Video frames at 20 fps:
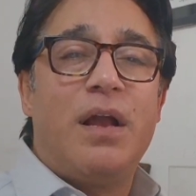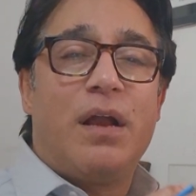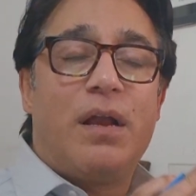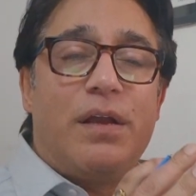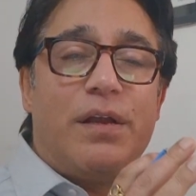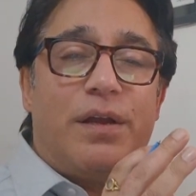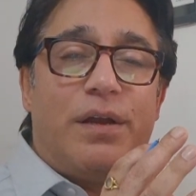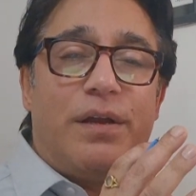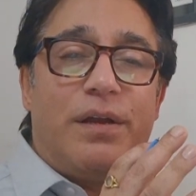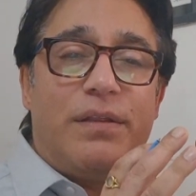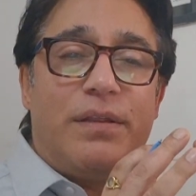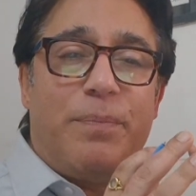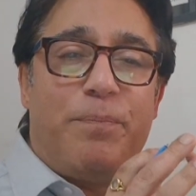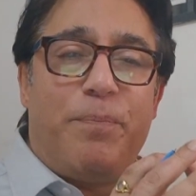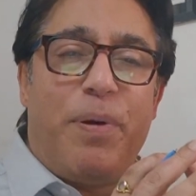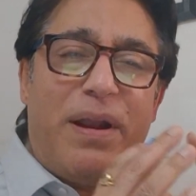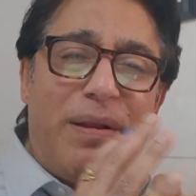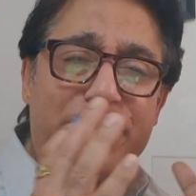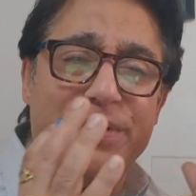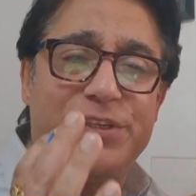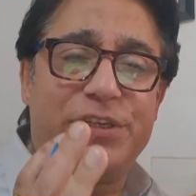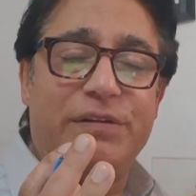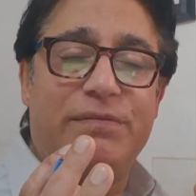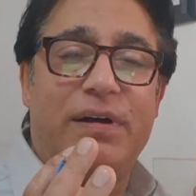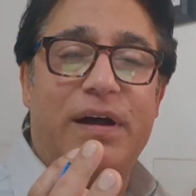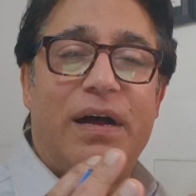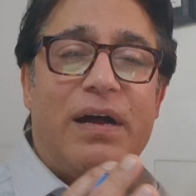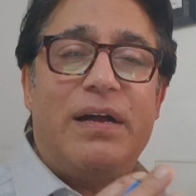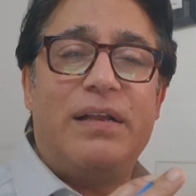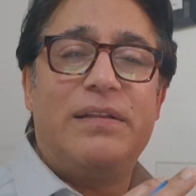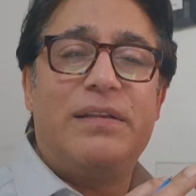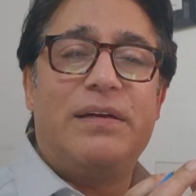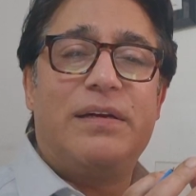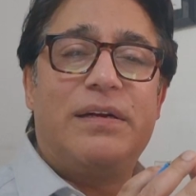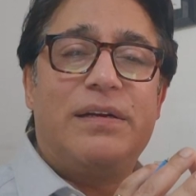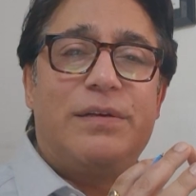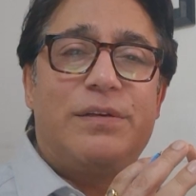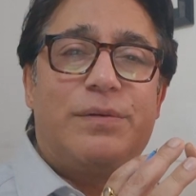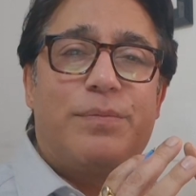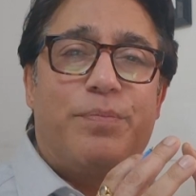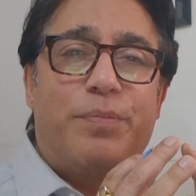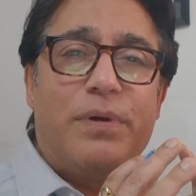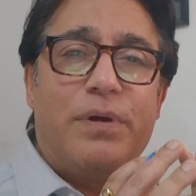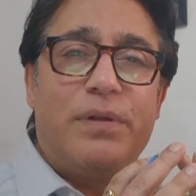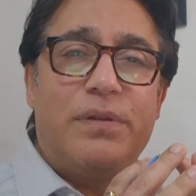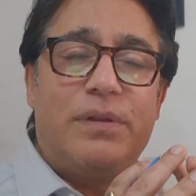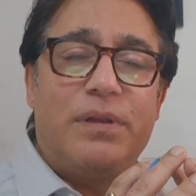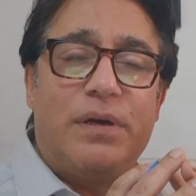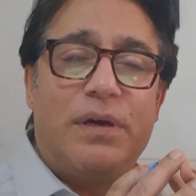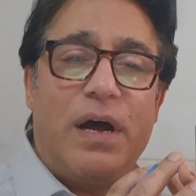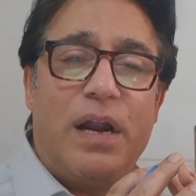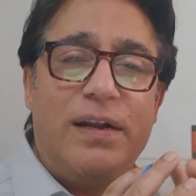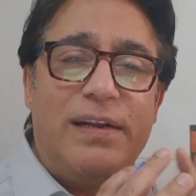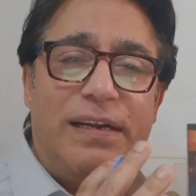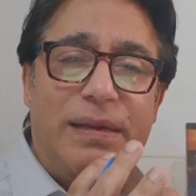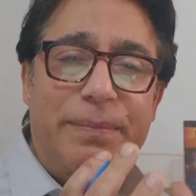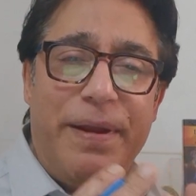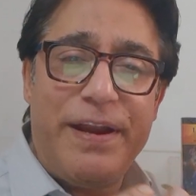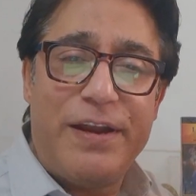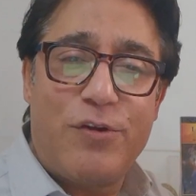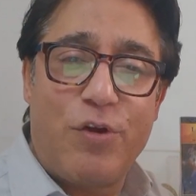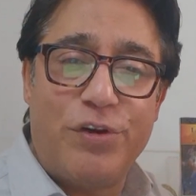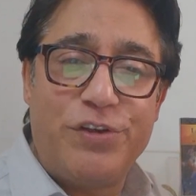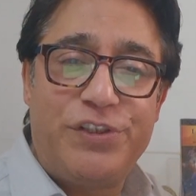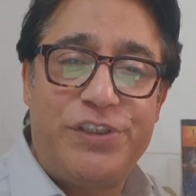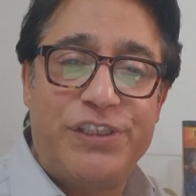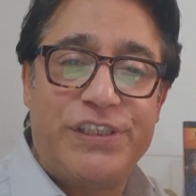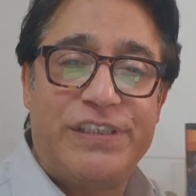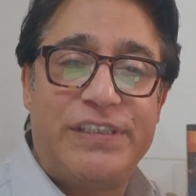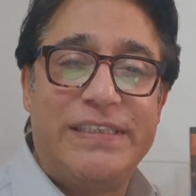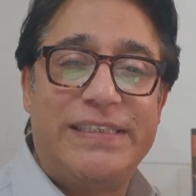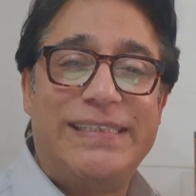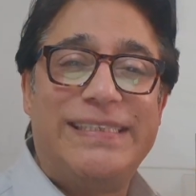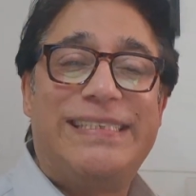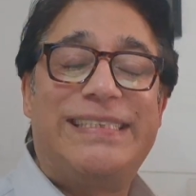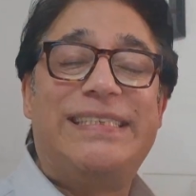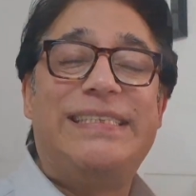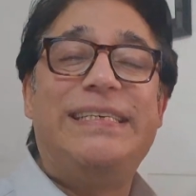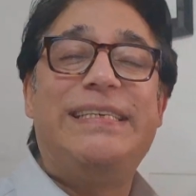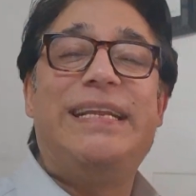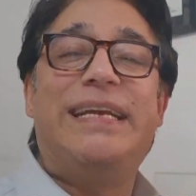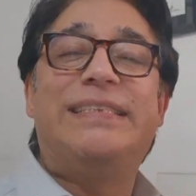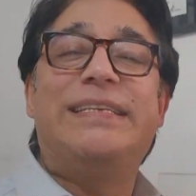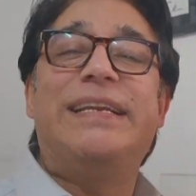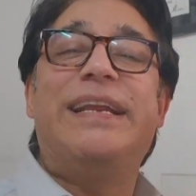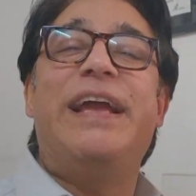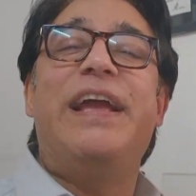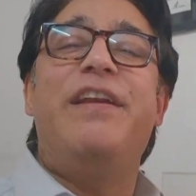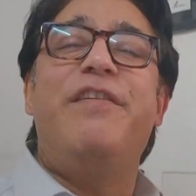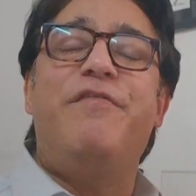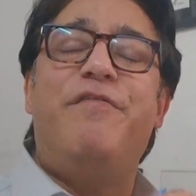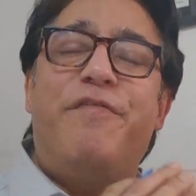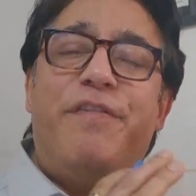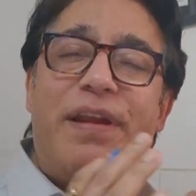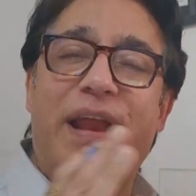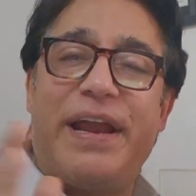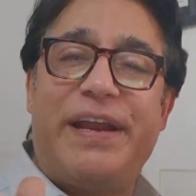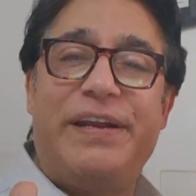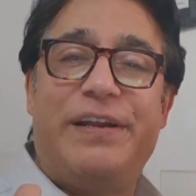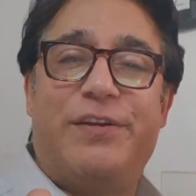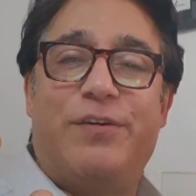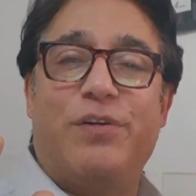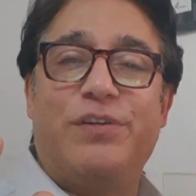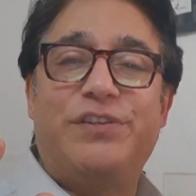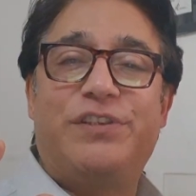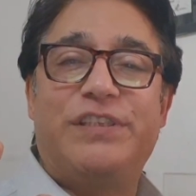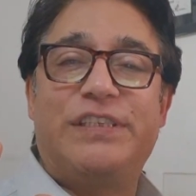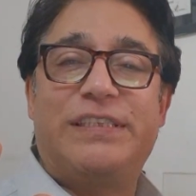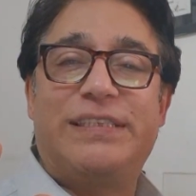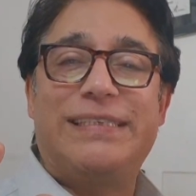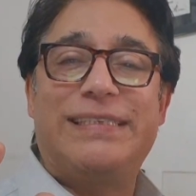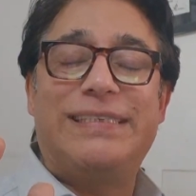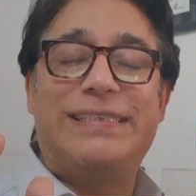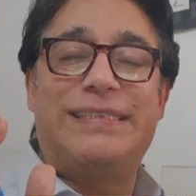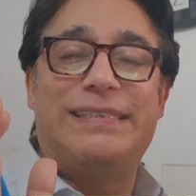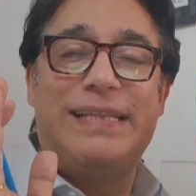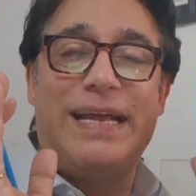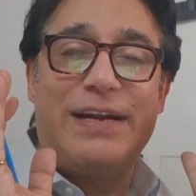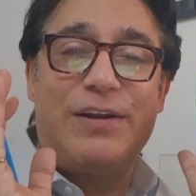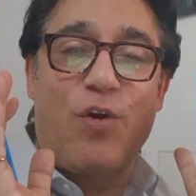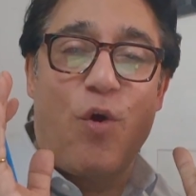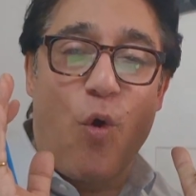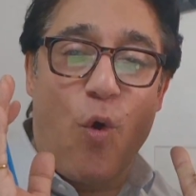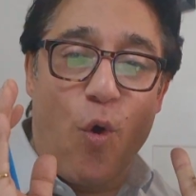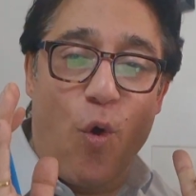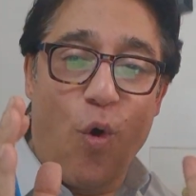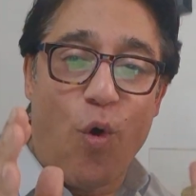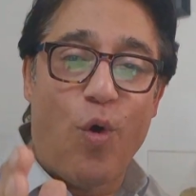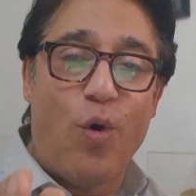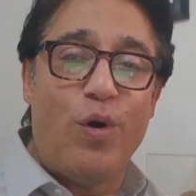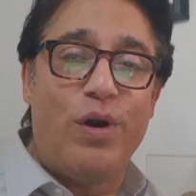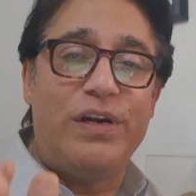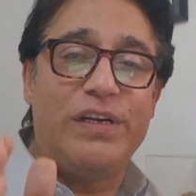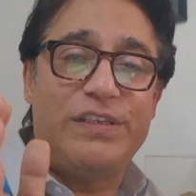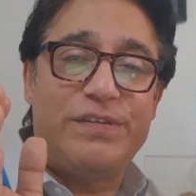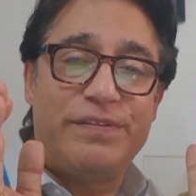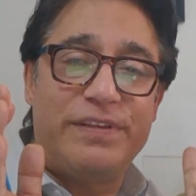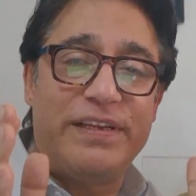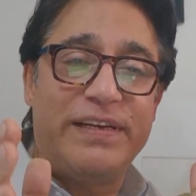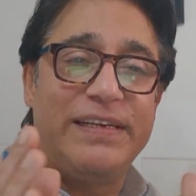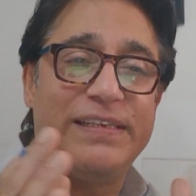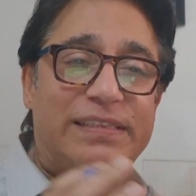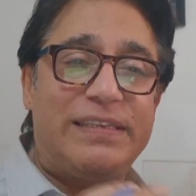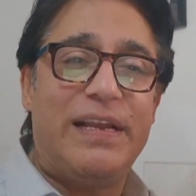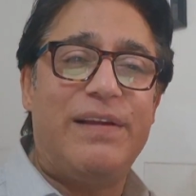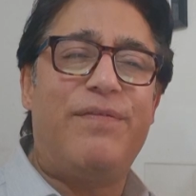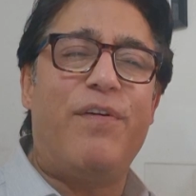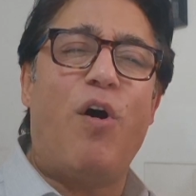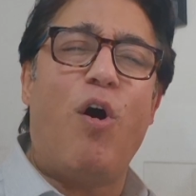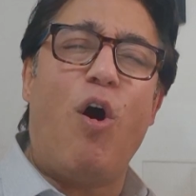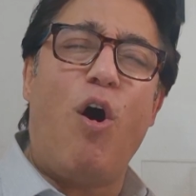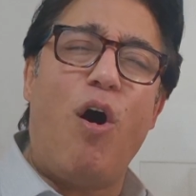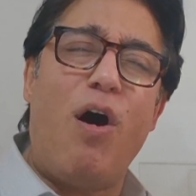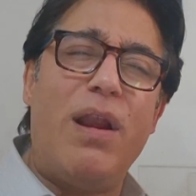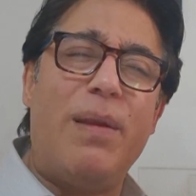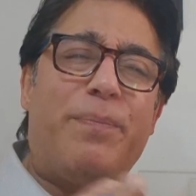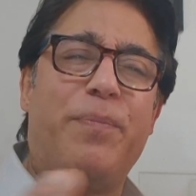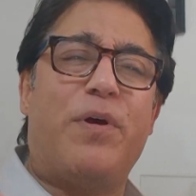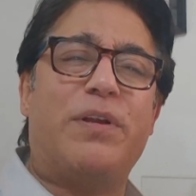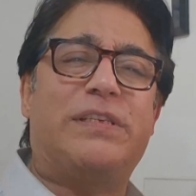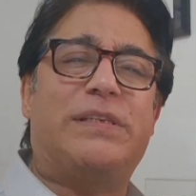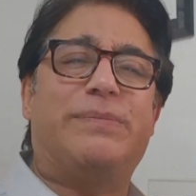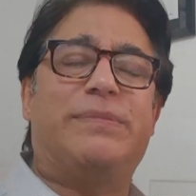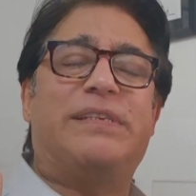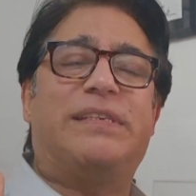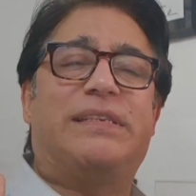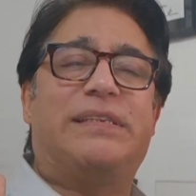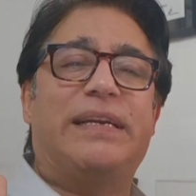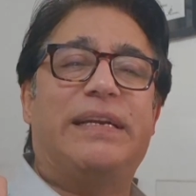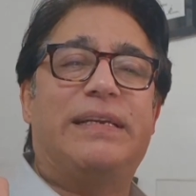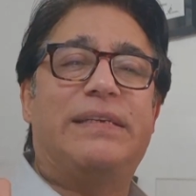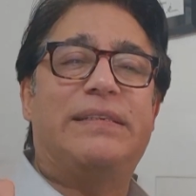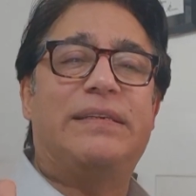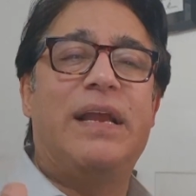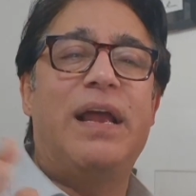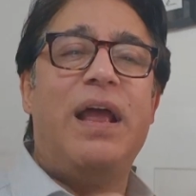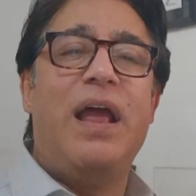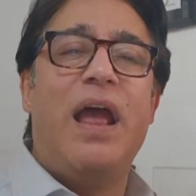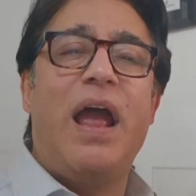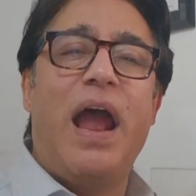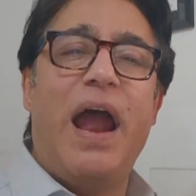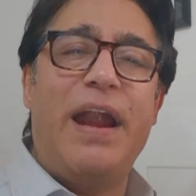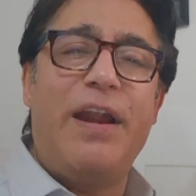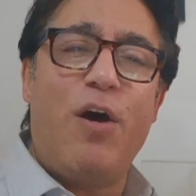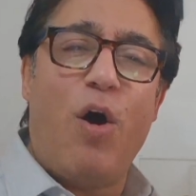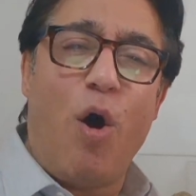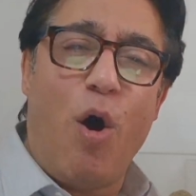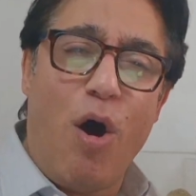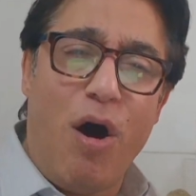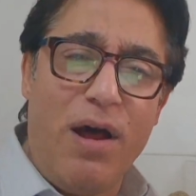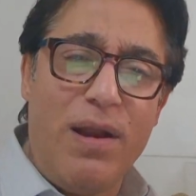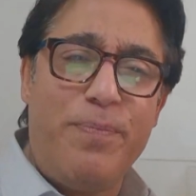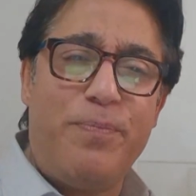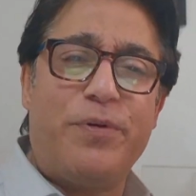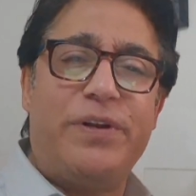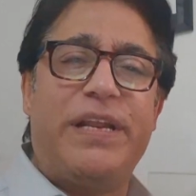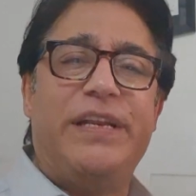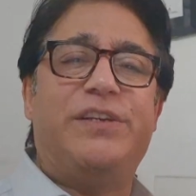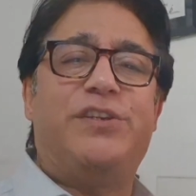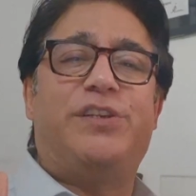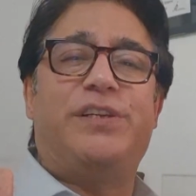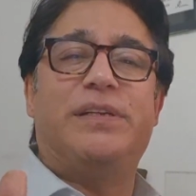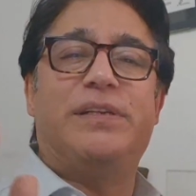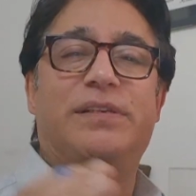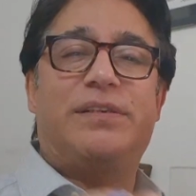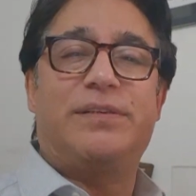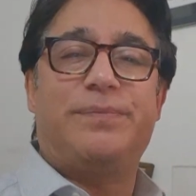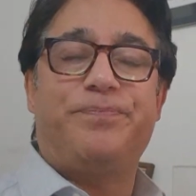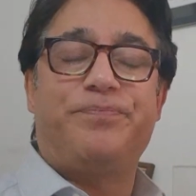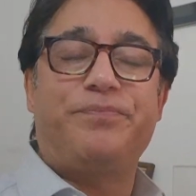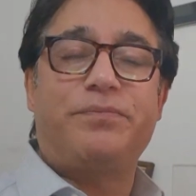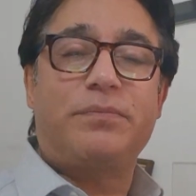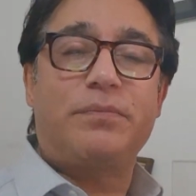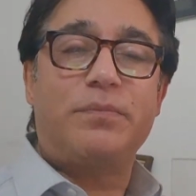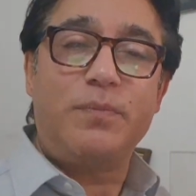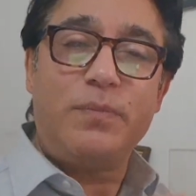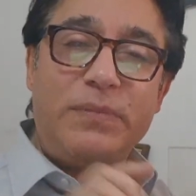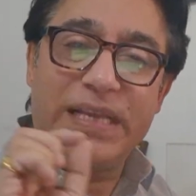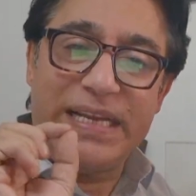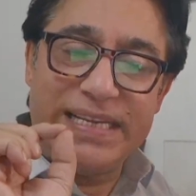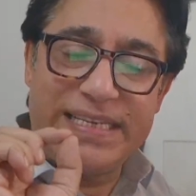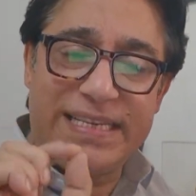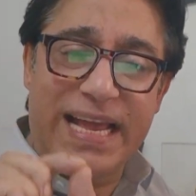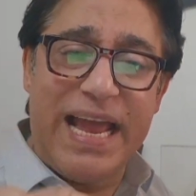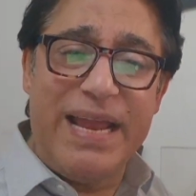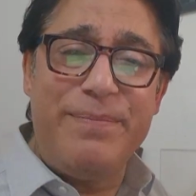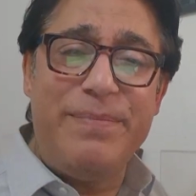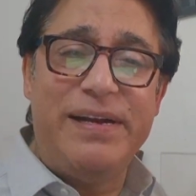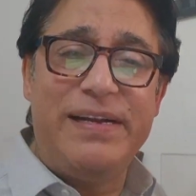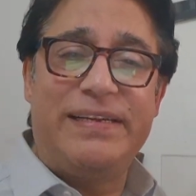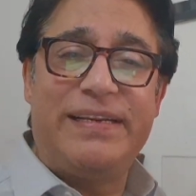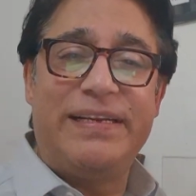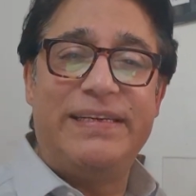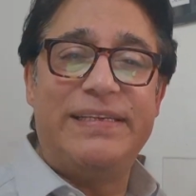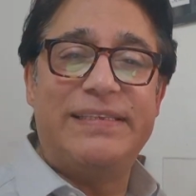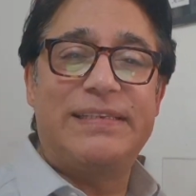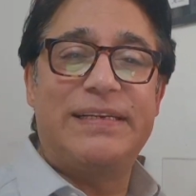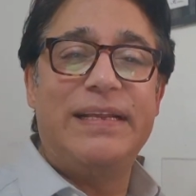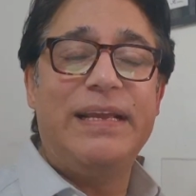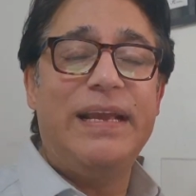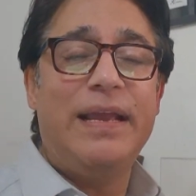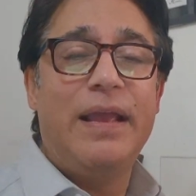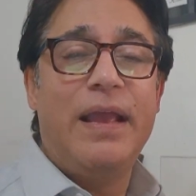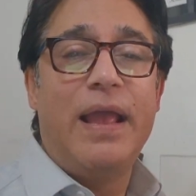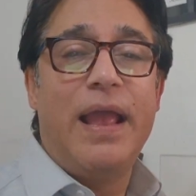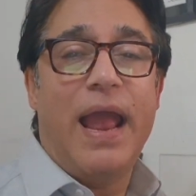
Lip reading: the Paramashiva, the ultimate consciousness, is seen as an infinite consciousness that holds within itself all possible states and all potentials simultaneously,